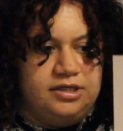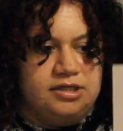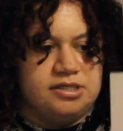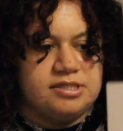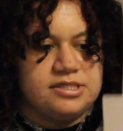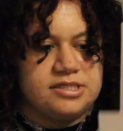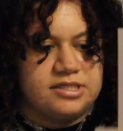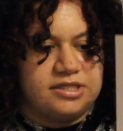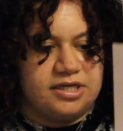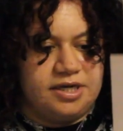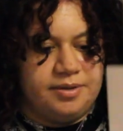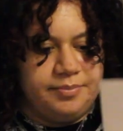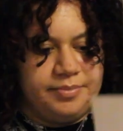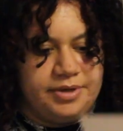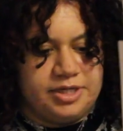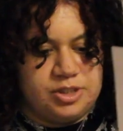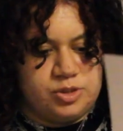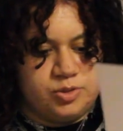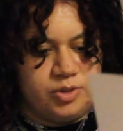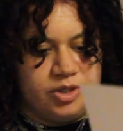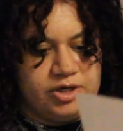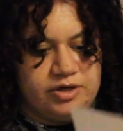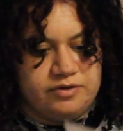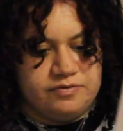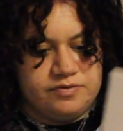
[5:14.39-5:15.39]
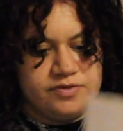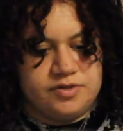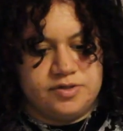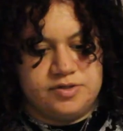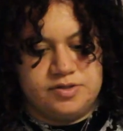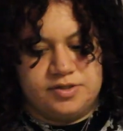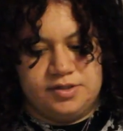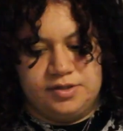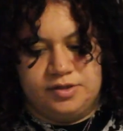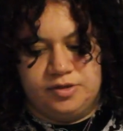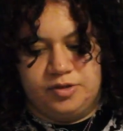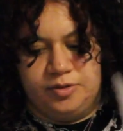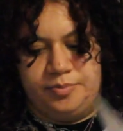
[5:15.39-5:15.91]
It's 9 by 12, so
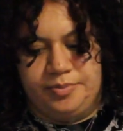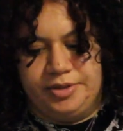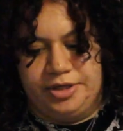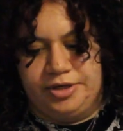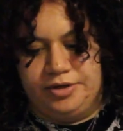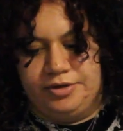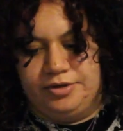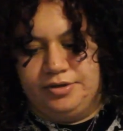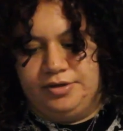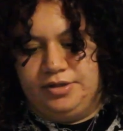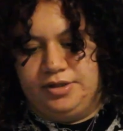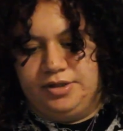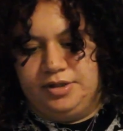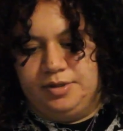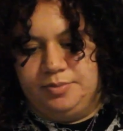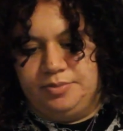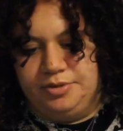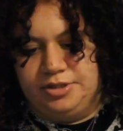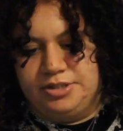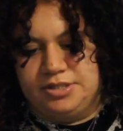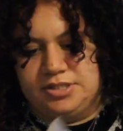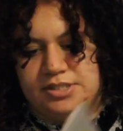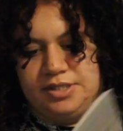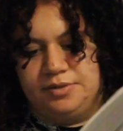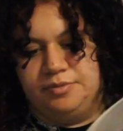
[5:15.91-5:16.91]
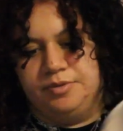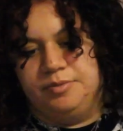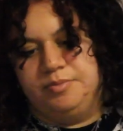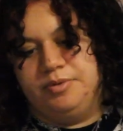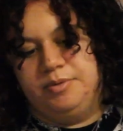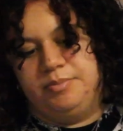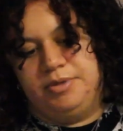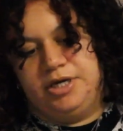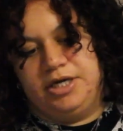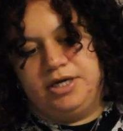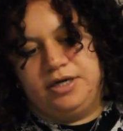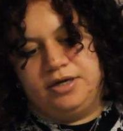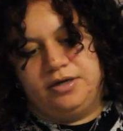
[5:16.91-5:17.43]
it's a little bigger than the prints I would be
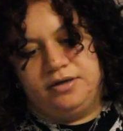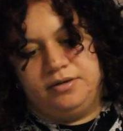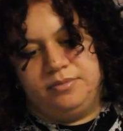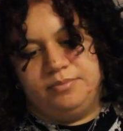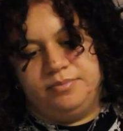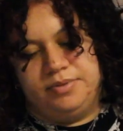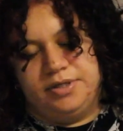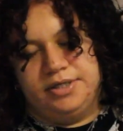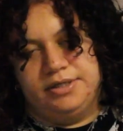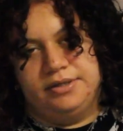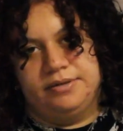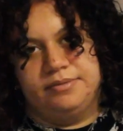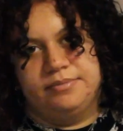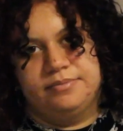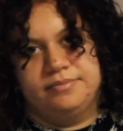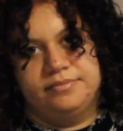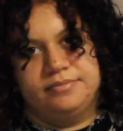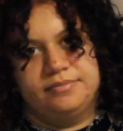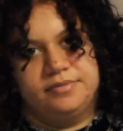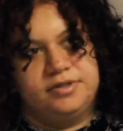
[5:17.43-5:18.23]
making, but